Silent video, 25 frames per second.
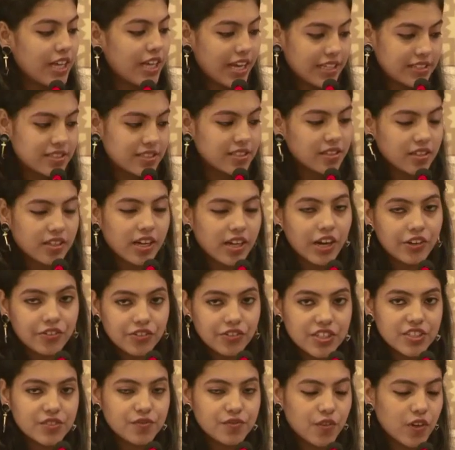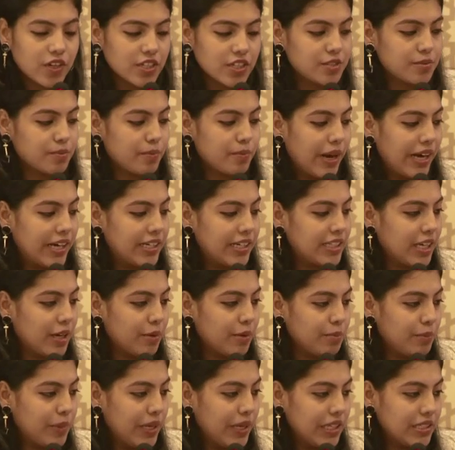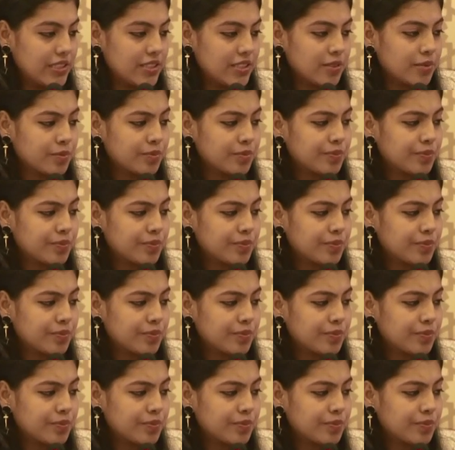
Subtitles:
as the country's first maritime base.